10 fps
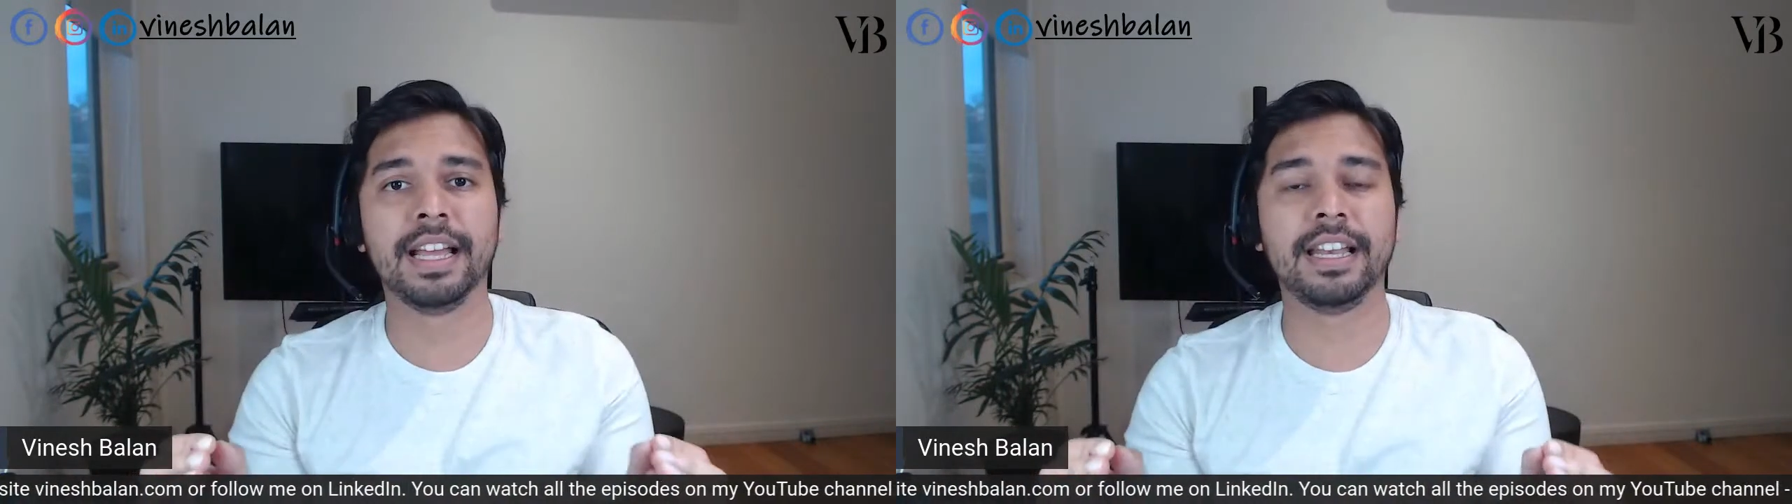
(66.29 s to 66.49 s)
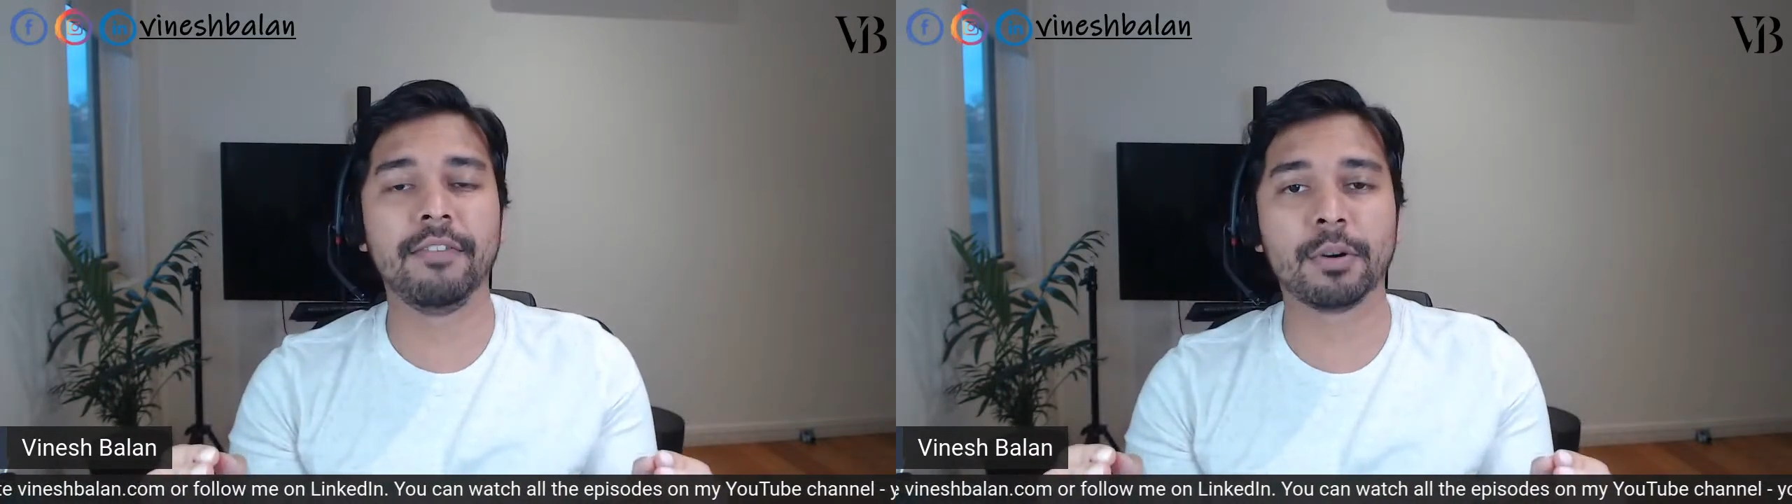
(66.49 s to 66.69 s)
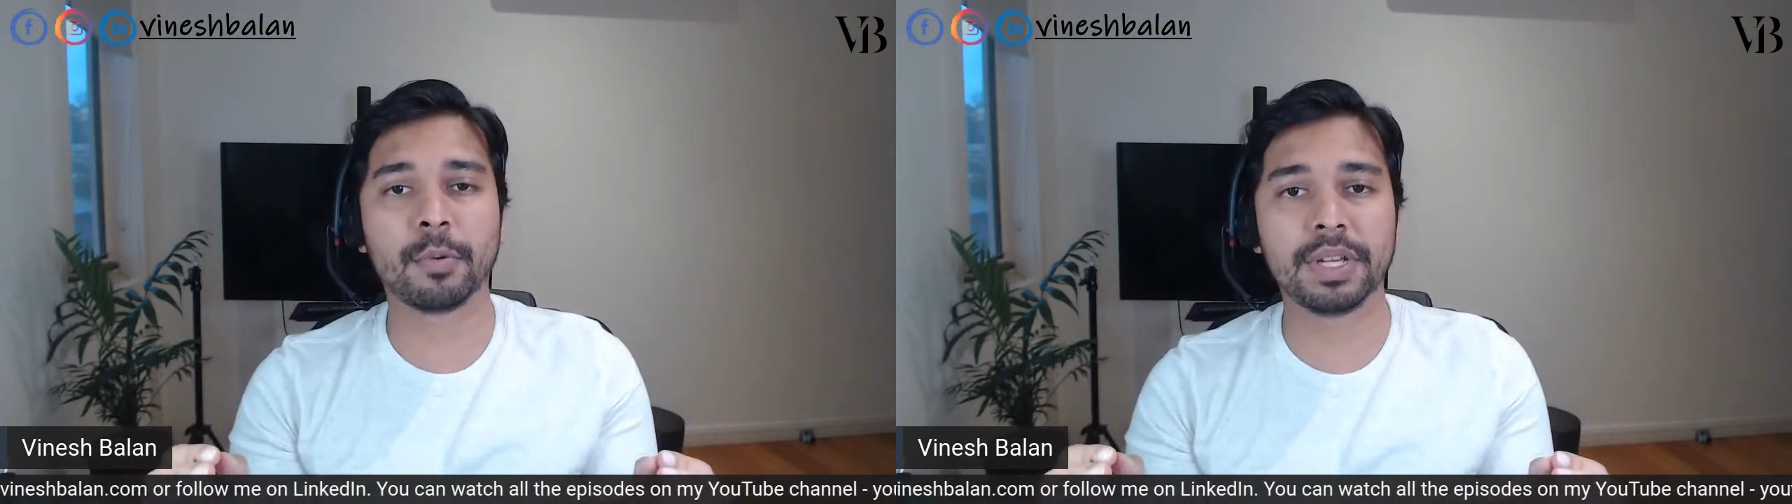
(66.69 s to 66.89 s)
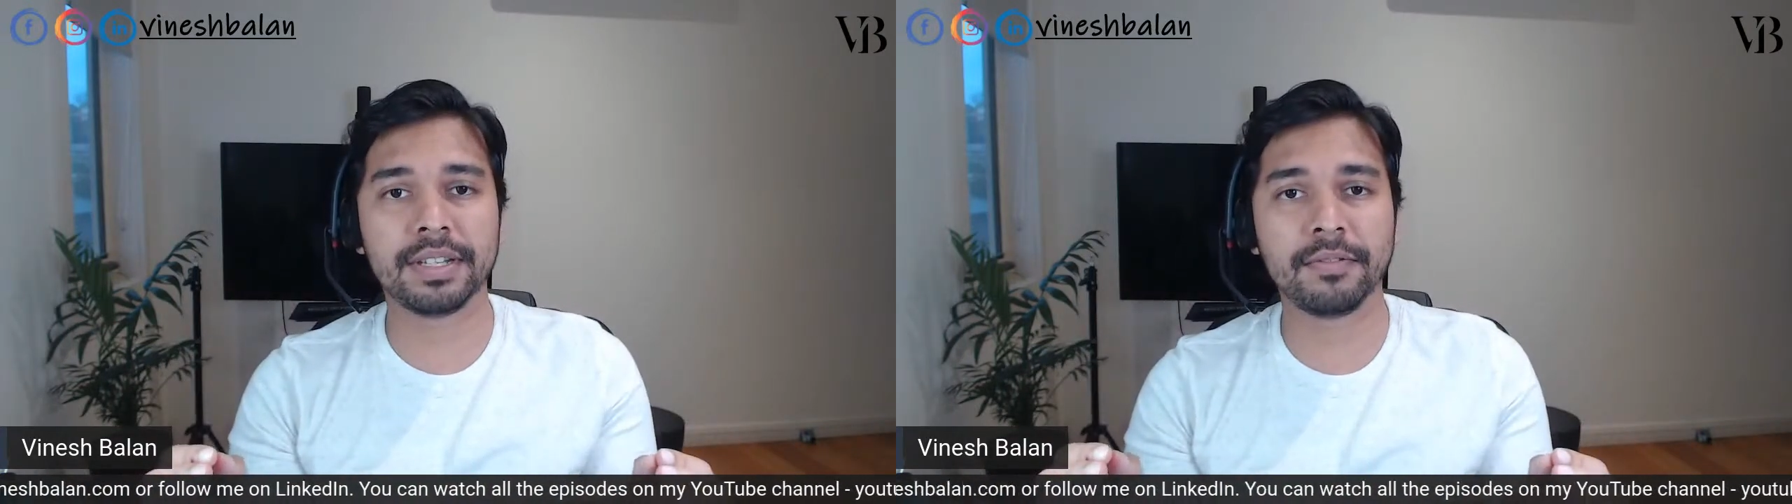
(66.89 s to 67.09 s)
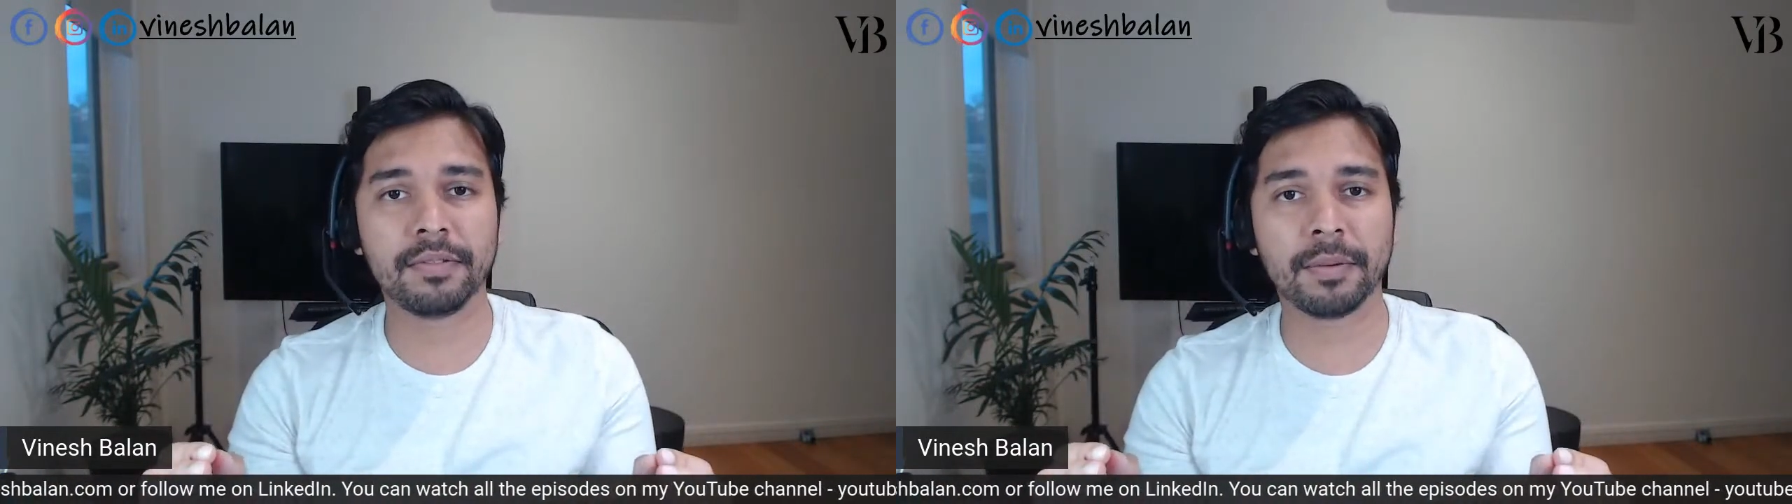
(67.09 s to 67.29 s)
leave a
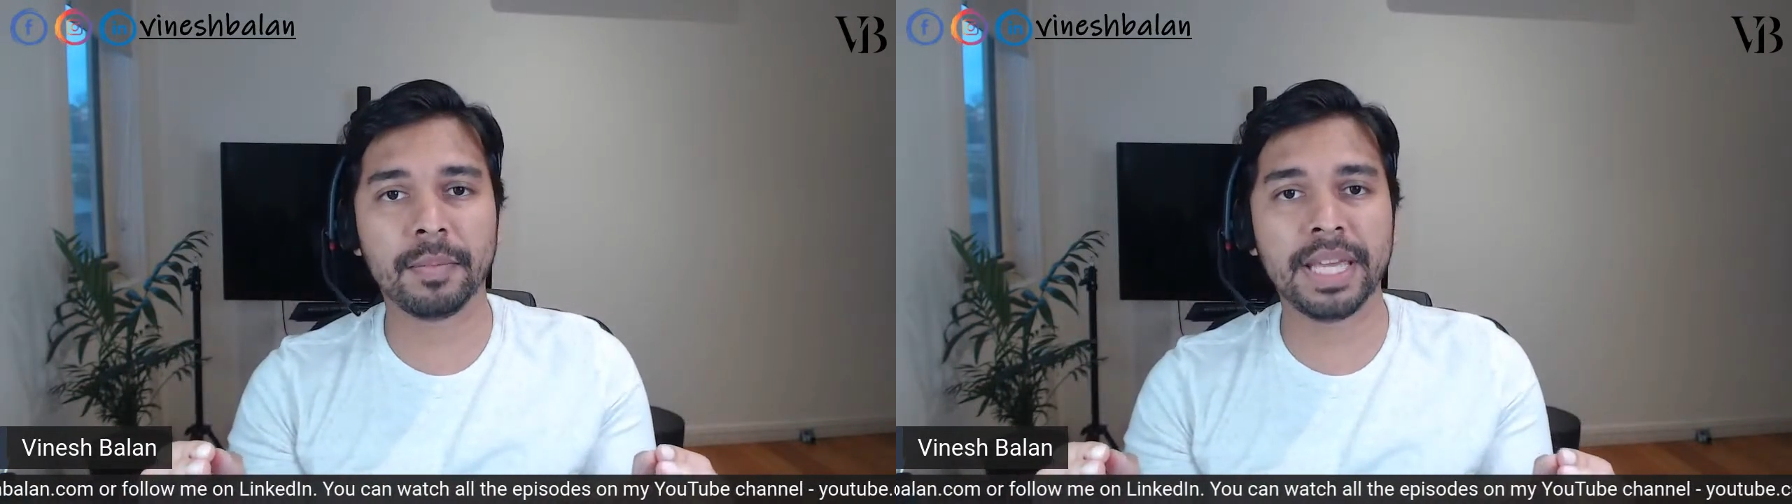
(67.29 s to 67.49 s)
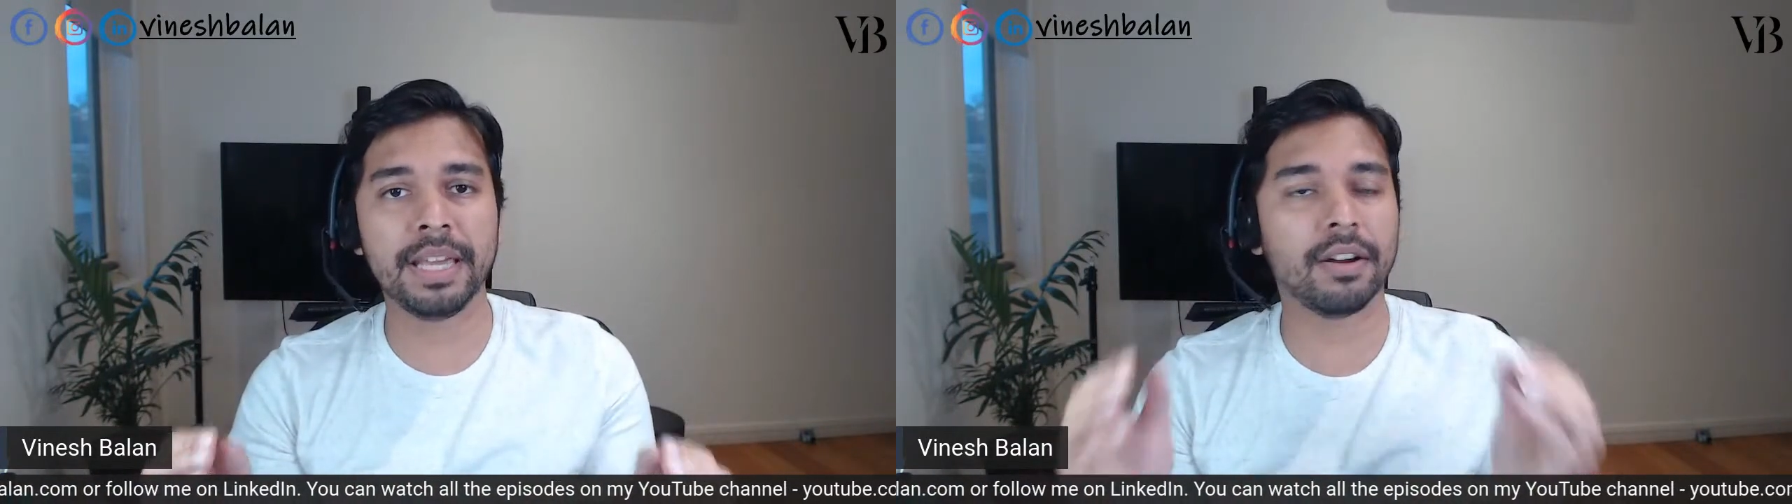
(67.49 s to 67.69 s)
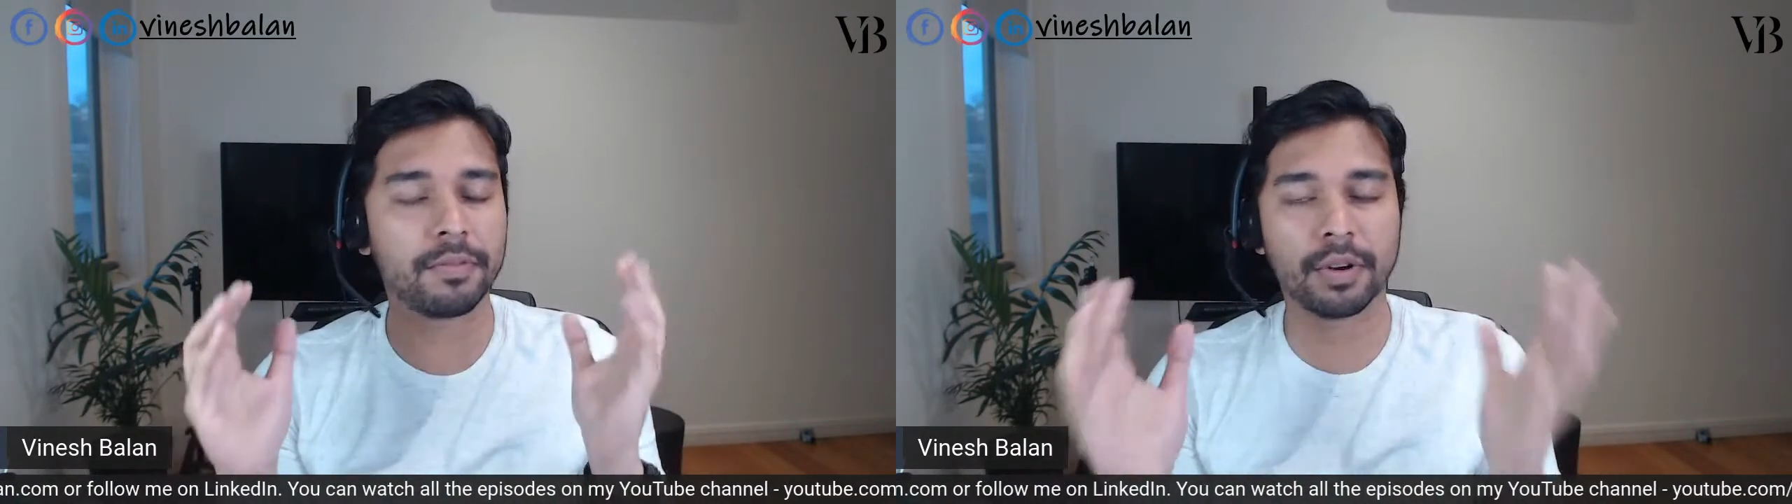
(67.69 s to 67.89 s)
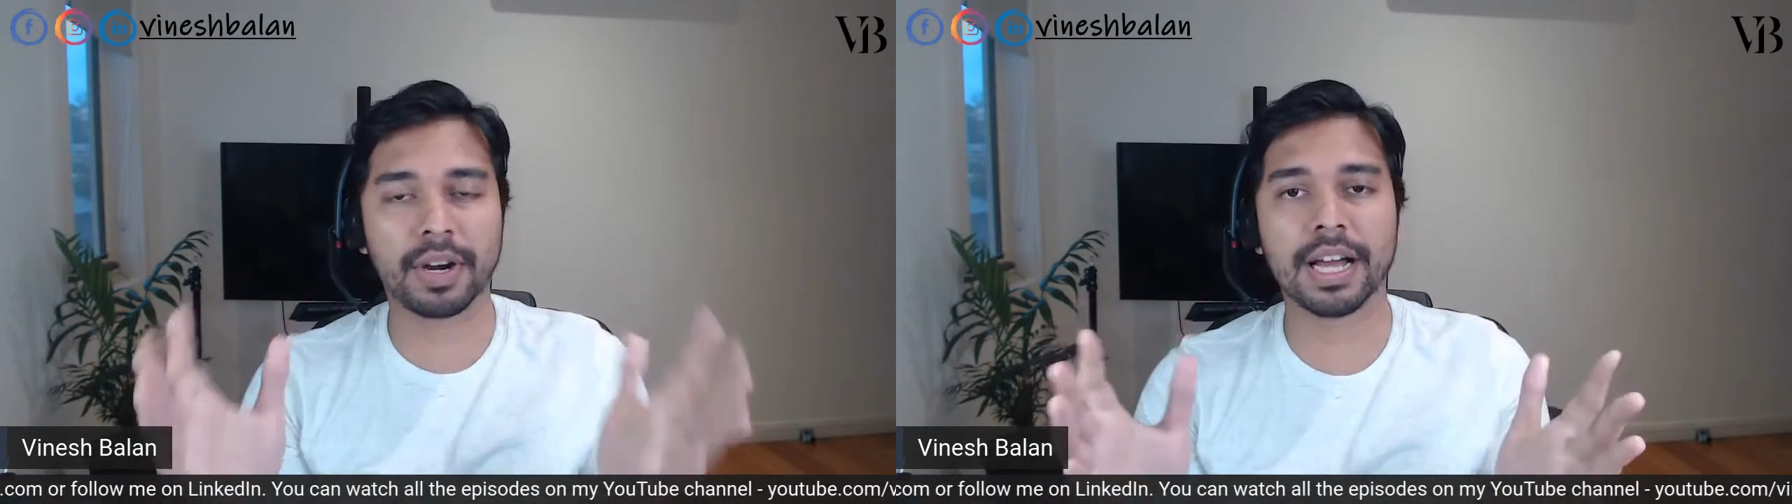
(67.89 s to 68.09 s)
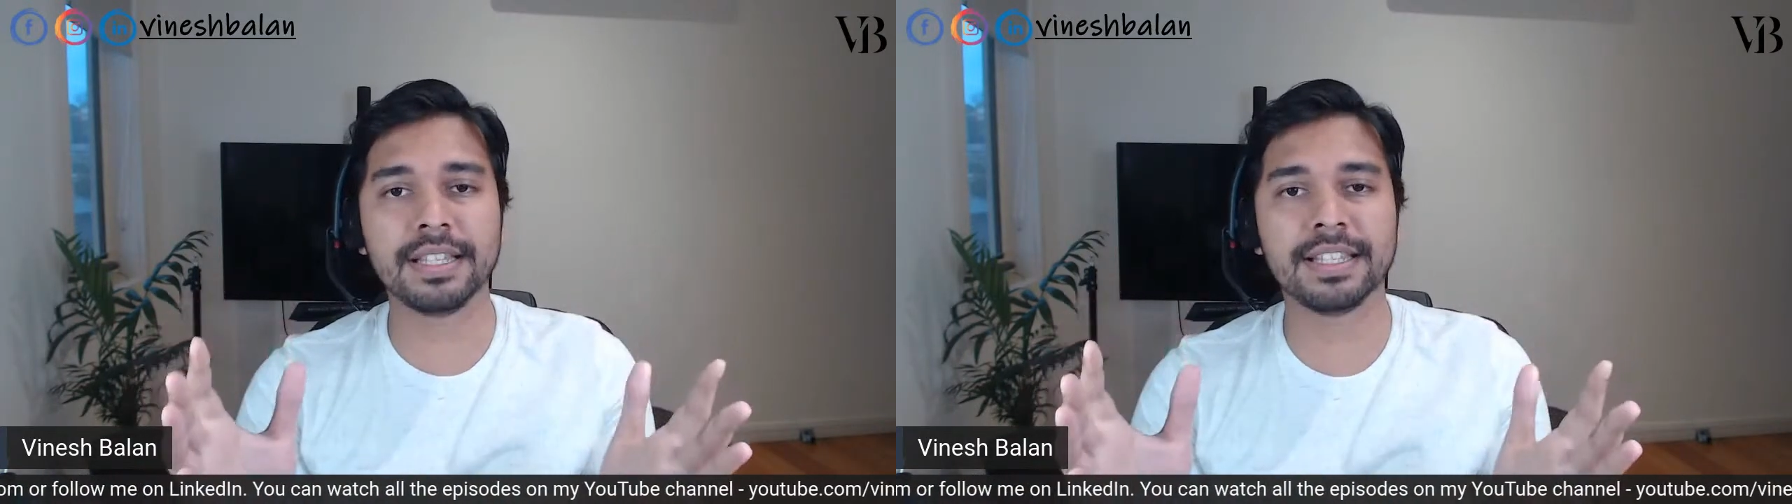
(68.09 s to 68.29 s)
question for me or
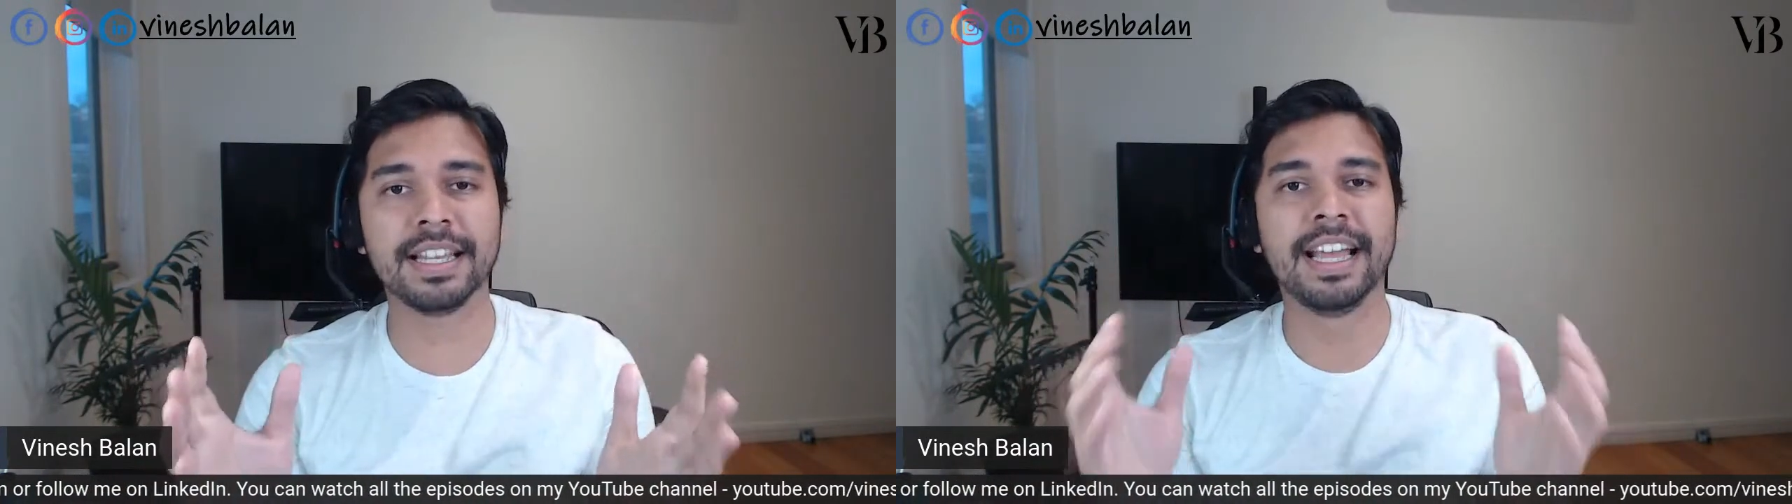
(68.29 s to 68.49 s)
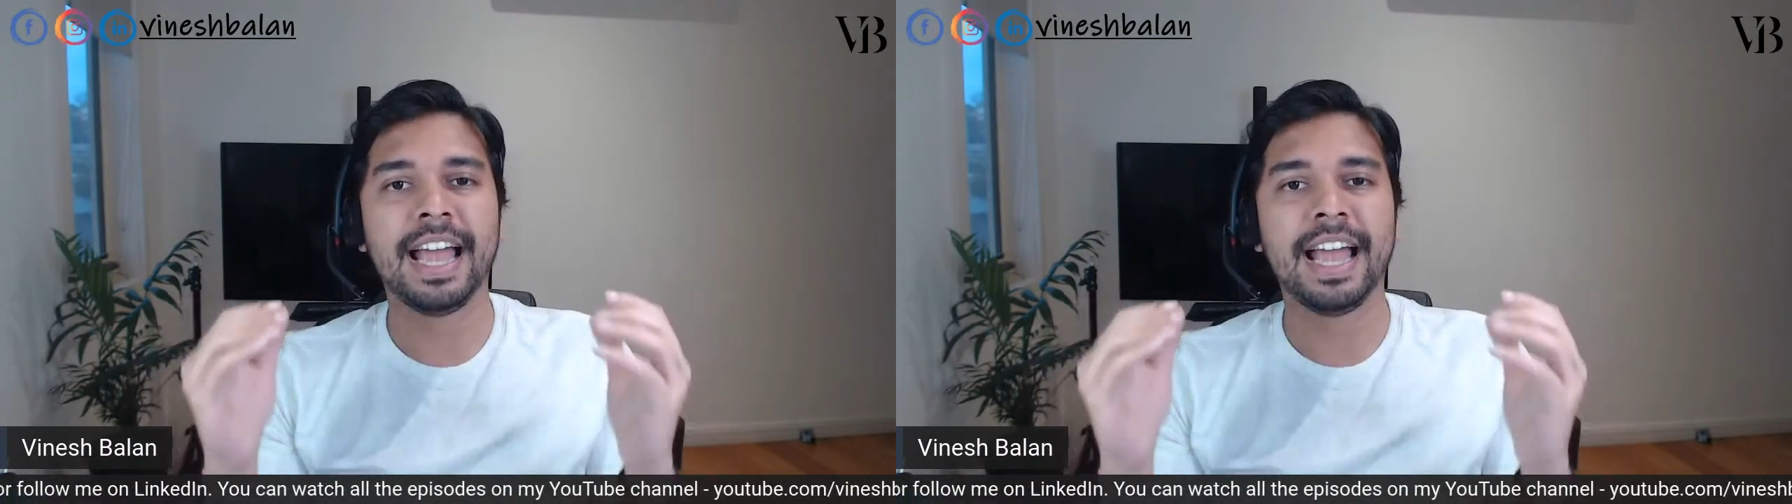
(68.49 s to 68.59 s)
for us.